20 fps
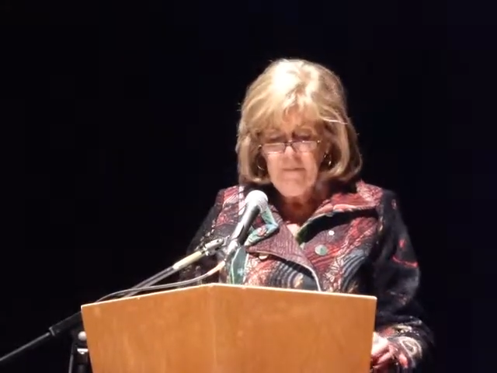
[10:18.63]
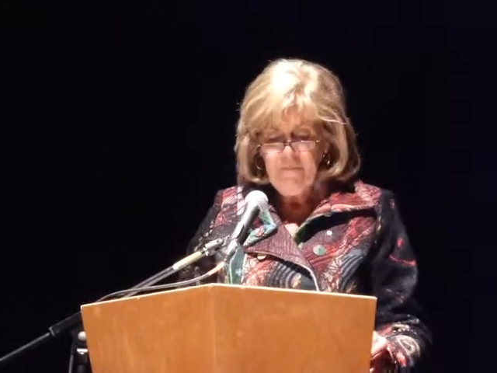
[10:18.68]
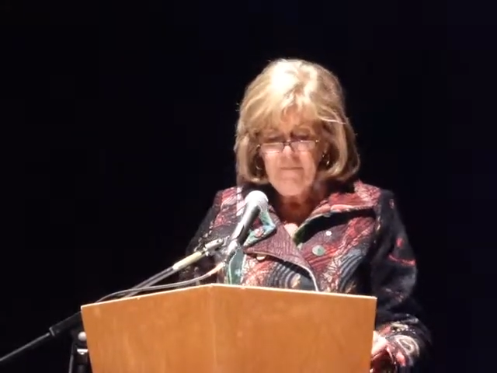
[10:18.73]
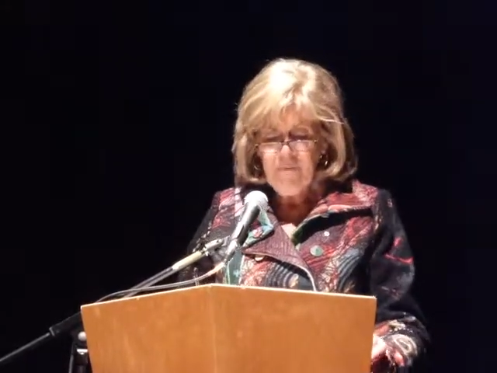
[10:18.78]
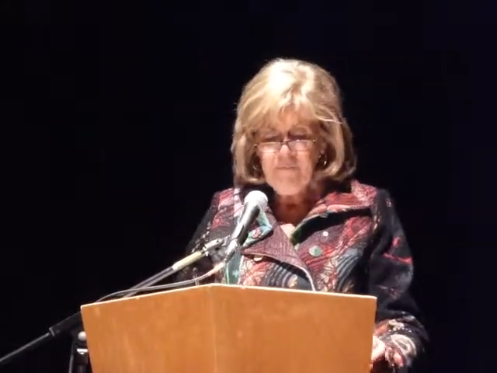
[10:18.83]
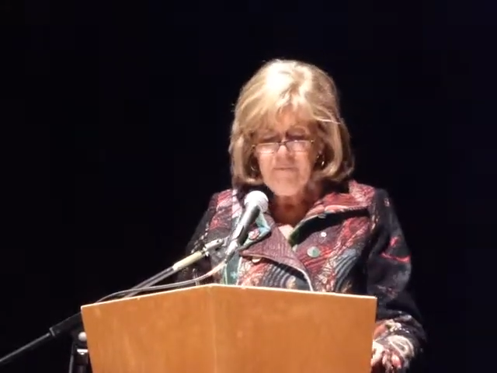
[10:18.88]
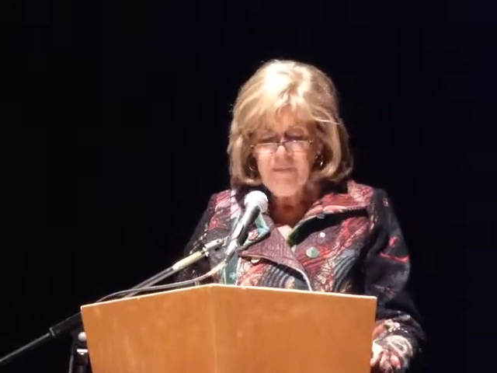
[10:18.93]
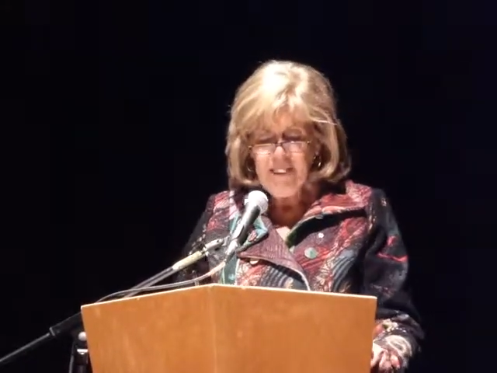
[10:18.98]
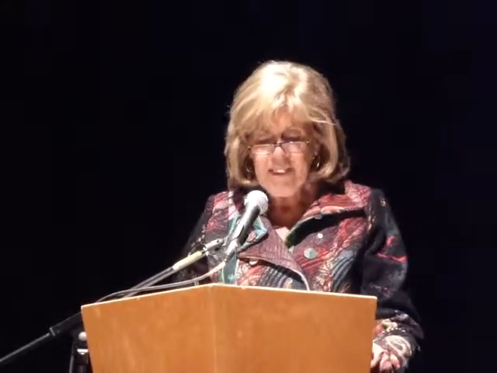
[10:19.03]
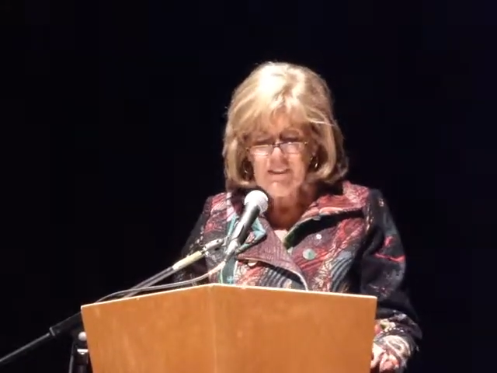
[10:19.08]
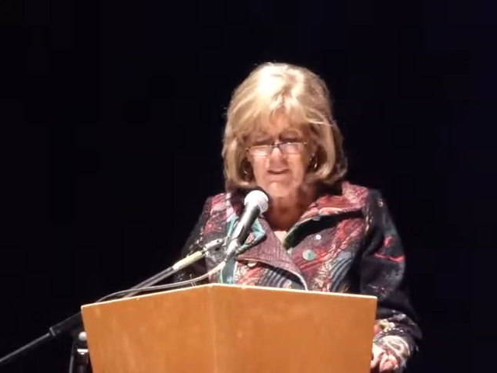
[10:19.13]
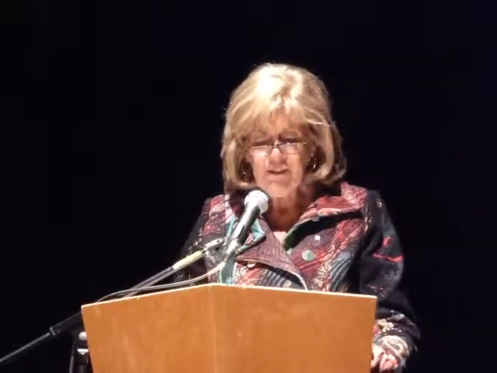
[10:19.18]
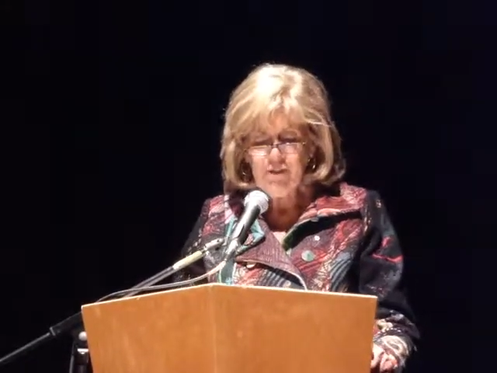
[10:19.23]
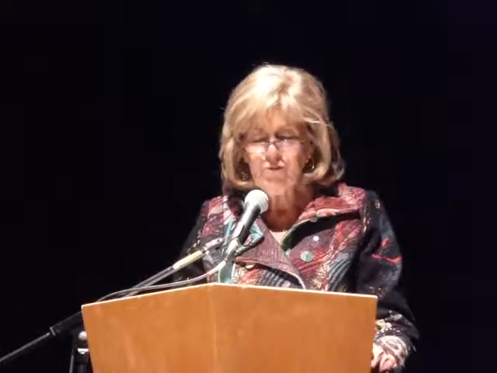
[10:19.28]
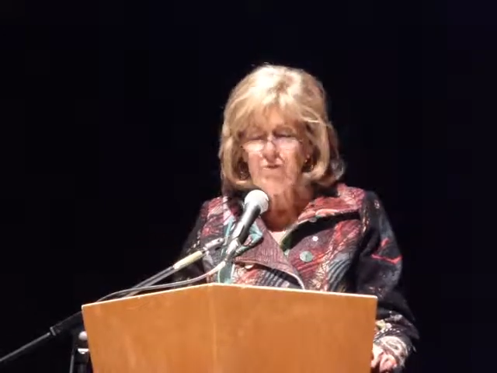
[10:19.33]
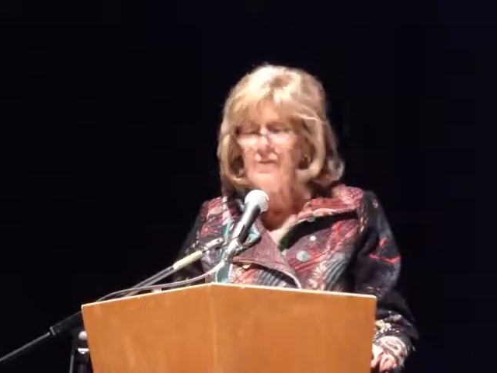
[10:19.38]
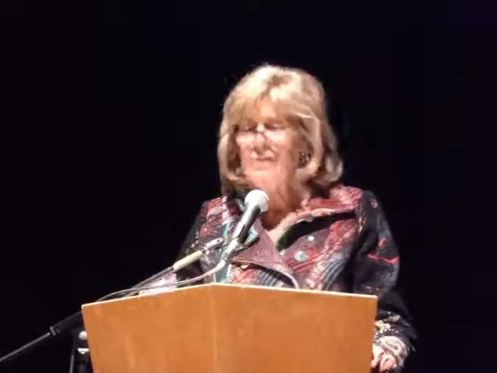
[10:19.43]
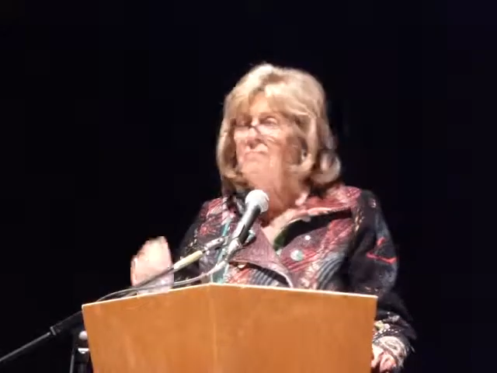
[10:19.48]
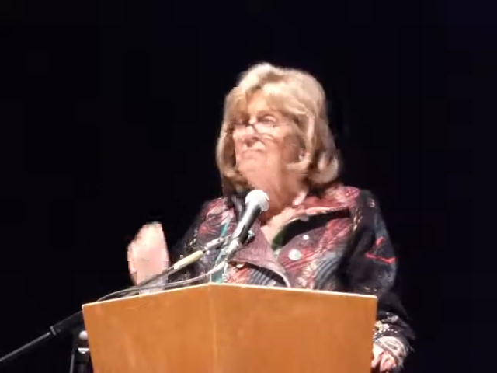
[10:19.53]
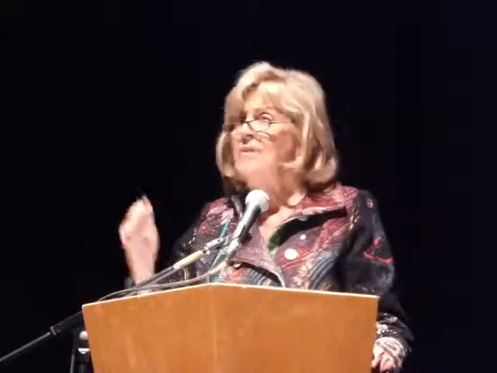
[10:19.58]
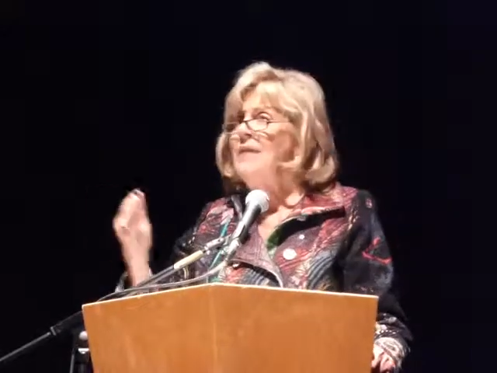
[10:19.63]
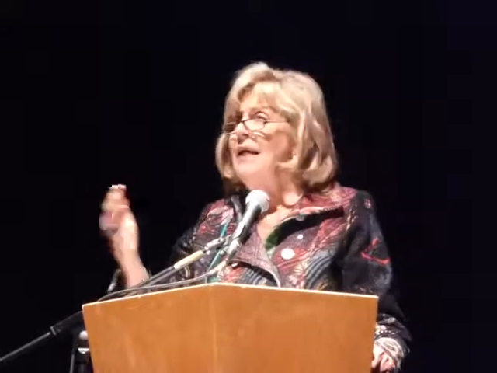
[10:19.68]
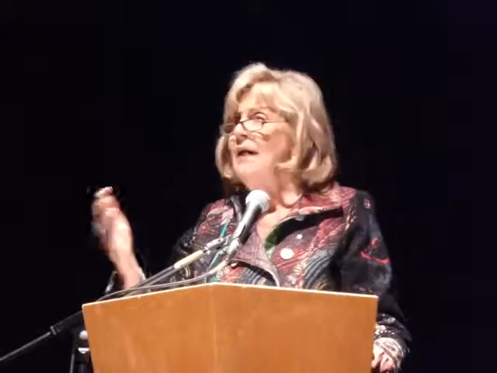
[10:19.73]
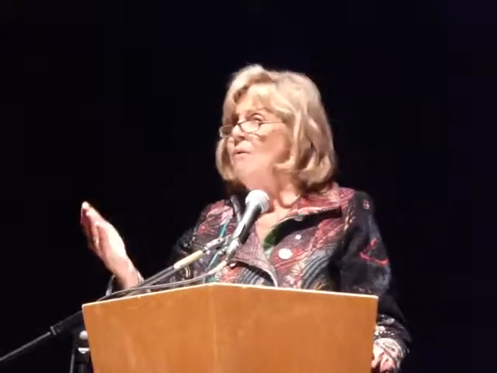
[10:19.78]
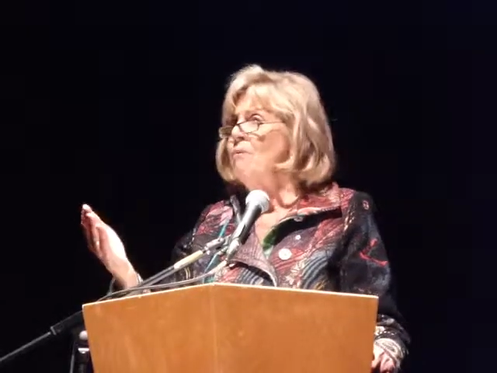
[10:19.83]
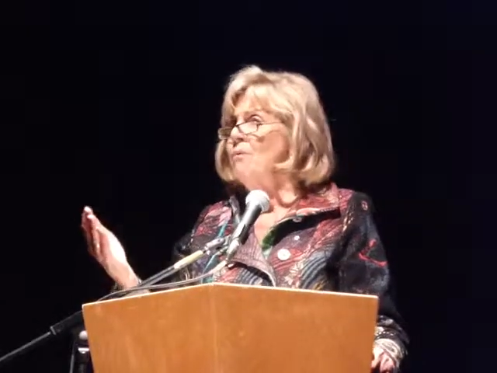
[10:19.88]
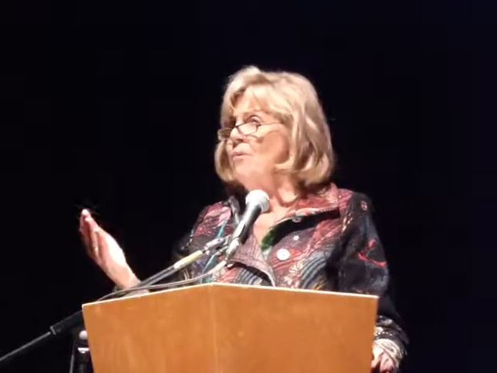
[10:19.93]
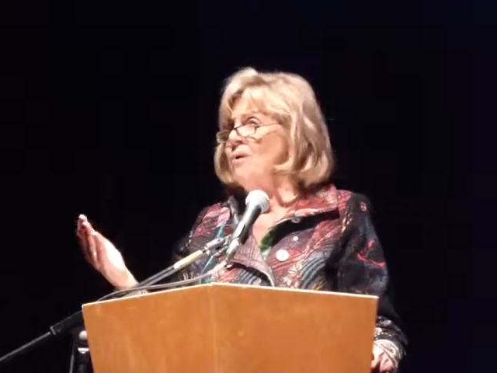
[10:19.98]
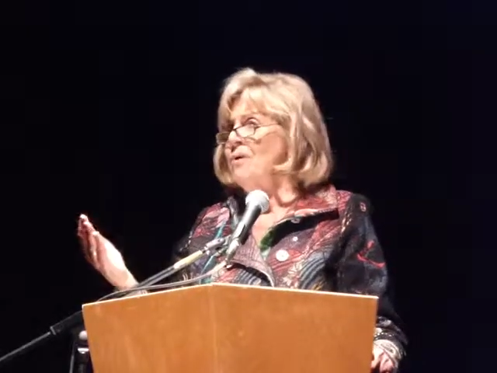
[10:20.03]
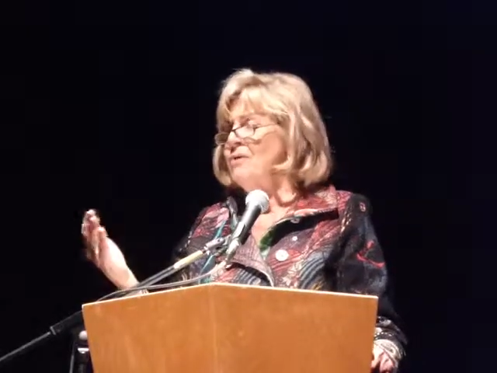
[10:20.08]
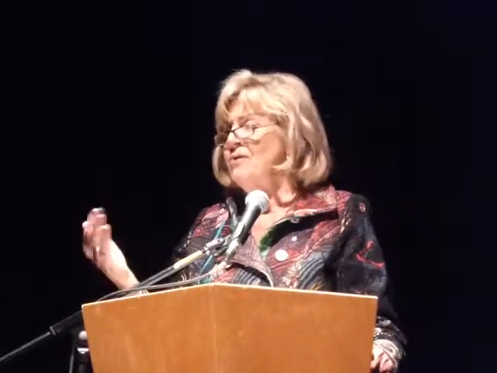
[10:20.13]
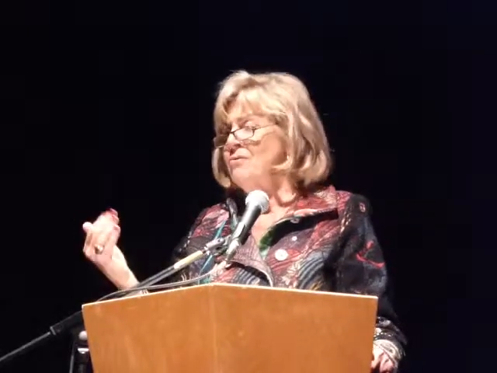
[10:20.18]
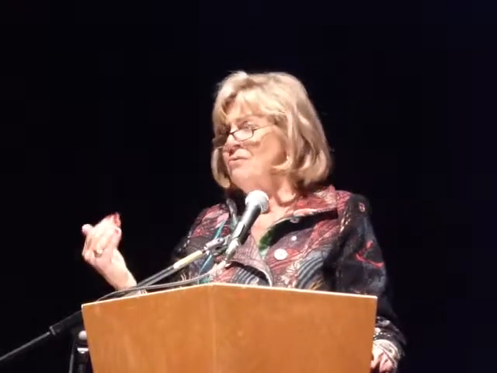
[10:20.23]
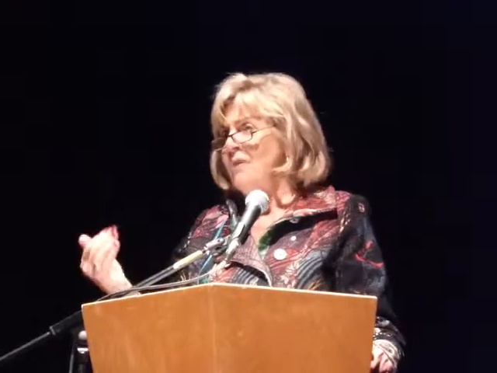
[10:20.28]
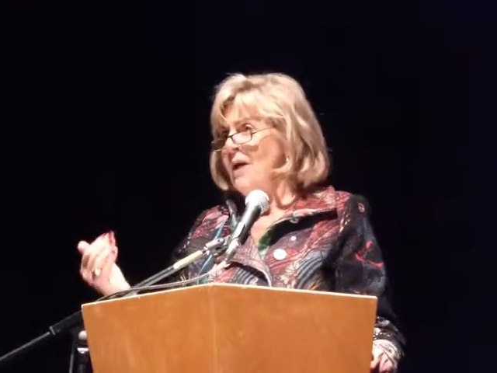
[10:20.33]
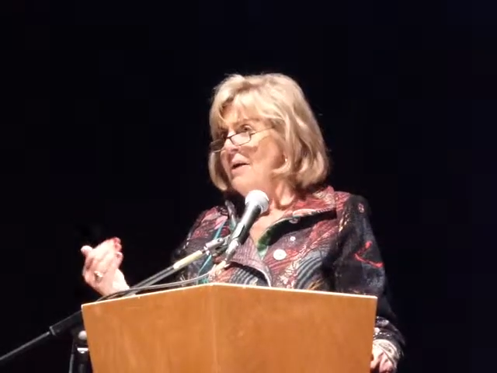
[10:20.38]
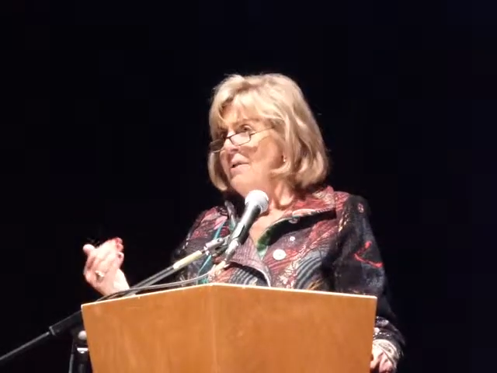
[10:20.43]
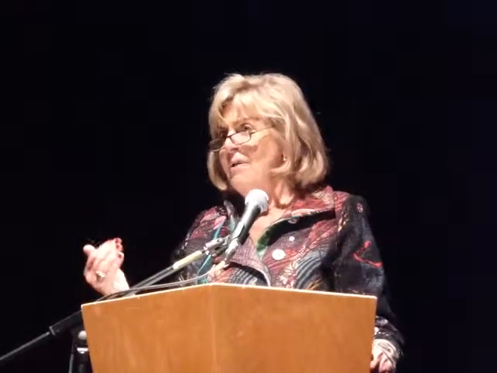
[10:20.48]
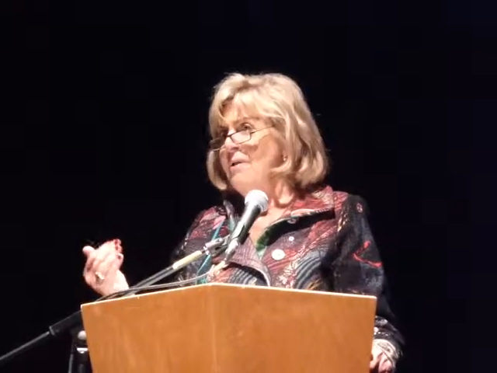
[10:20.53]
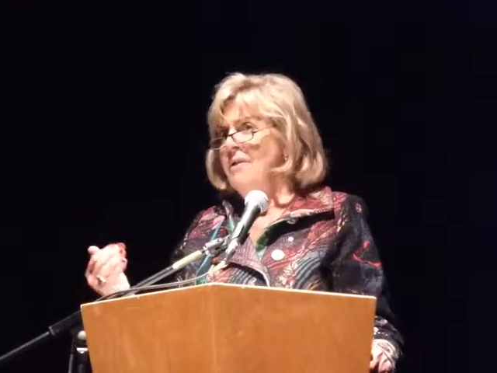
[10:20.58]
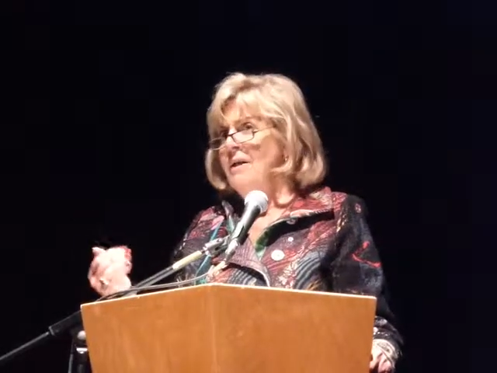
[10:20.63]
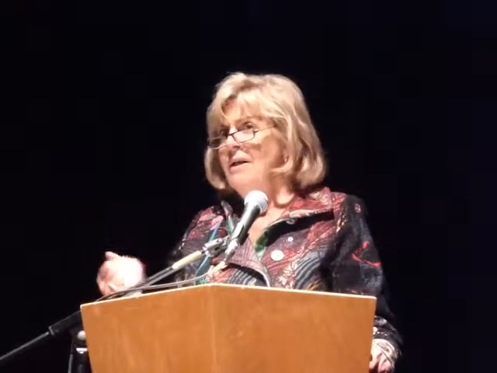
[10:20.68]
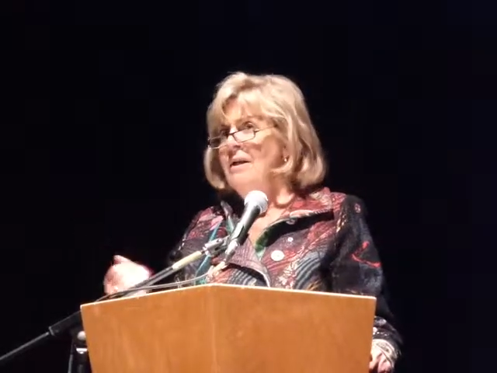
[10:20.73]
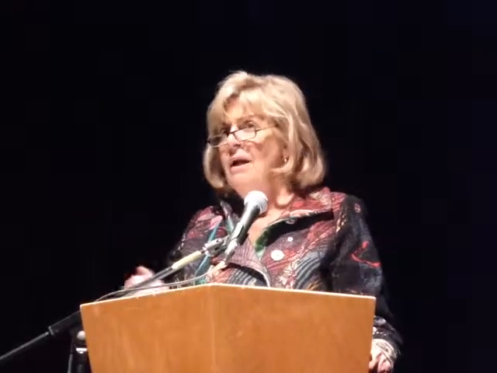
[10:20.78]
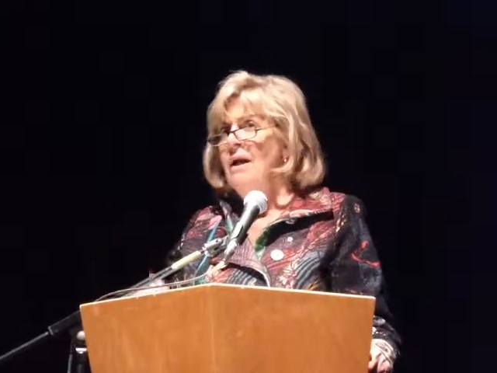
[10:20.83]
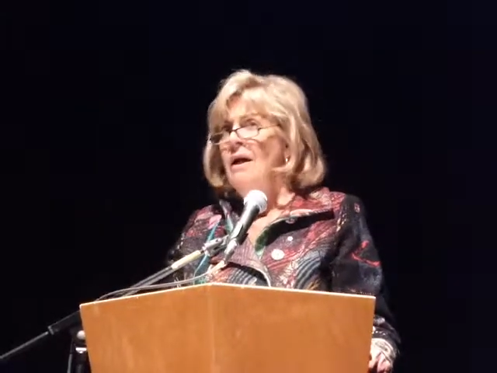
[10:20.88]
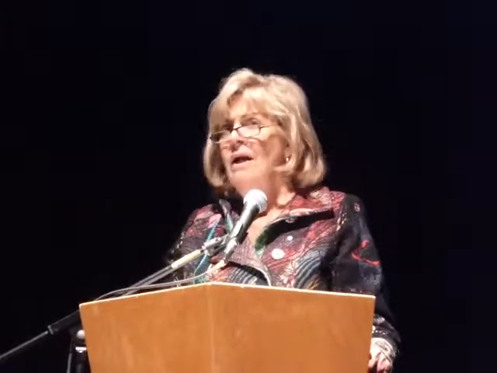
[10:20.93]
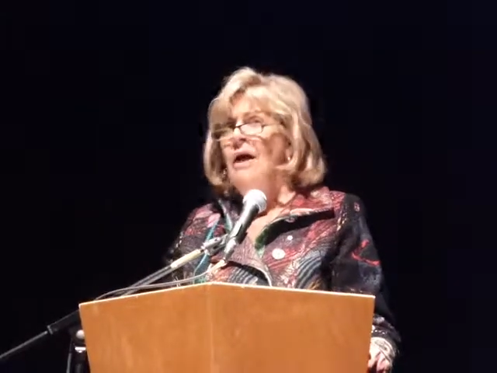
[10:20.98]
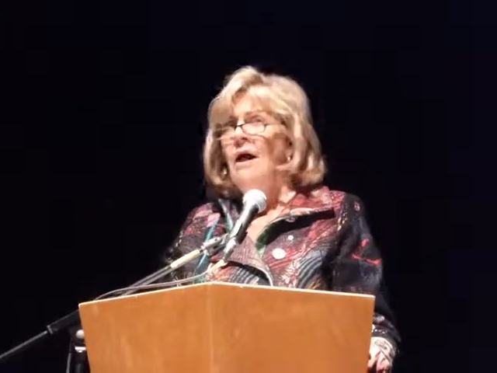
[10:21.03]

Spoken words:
the mainstream networks rather than